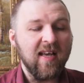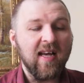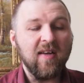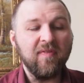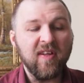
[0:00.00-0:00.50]

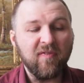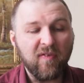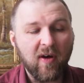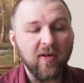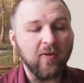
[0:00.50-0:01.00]
and have
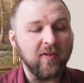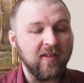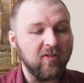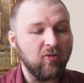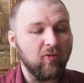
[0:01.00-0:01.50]
defiled
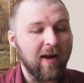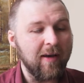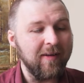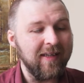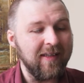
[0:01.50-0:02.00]
his
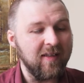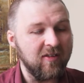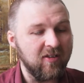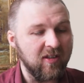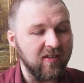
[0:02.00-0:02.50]
crown in the
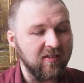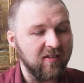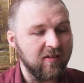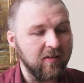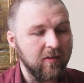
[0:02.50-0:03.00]
dust.